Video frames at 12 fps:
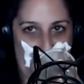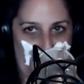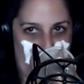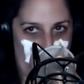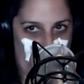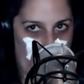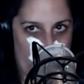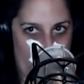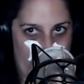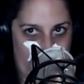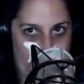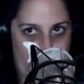
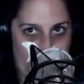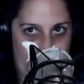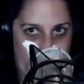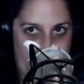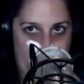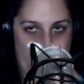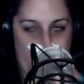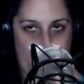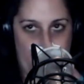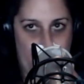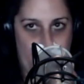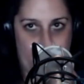
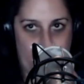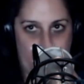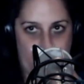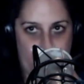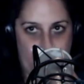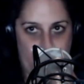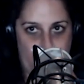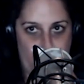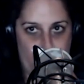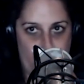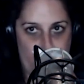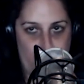
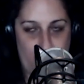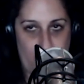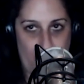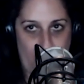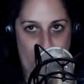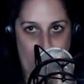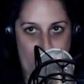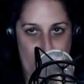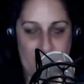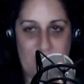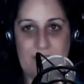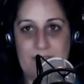
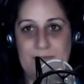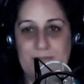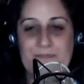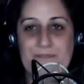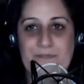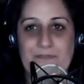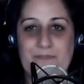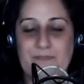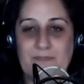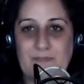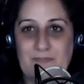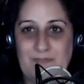
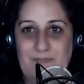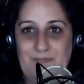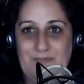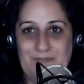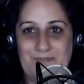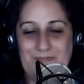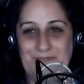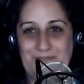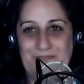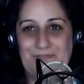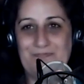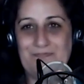
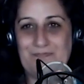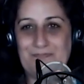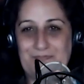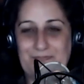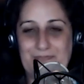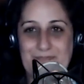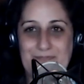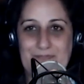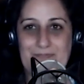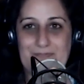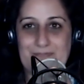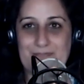
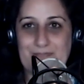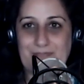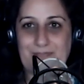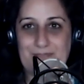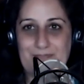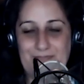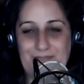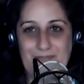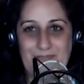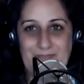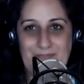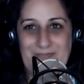The person shown says nothing.